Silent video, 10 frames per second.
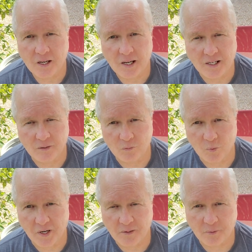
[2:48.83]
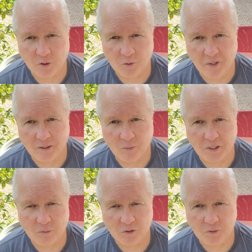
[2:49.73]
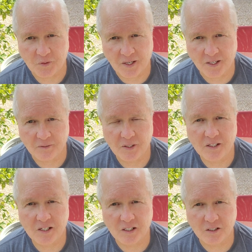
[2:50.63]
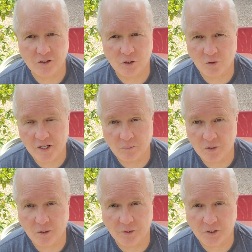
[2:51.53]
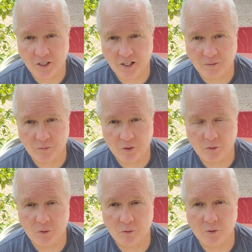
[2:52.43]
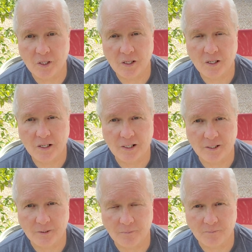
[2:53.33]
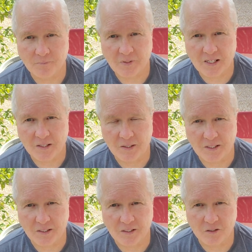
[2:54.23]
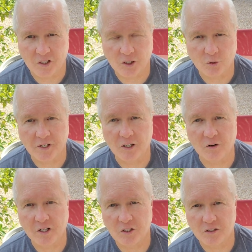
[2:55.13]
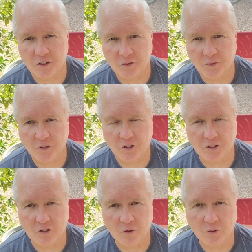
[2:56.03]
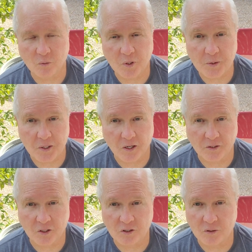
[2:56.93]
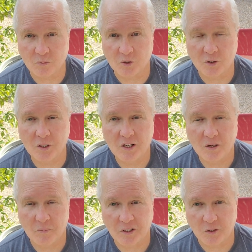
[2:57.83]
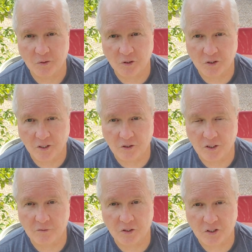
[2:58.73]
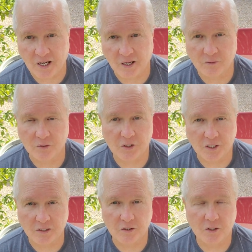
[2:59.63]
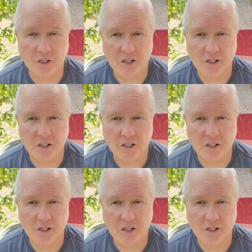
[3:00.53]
And when I first met him when he was 5, he screamed all the time due to the sensory integration dysfunction going with the autism, which makes you very sensitive to sounds, touch,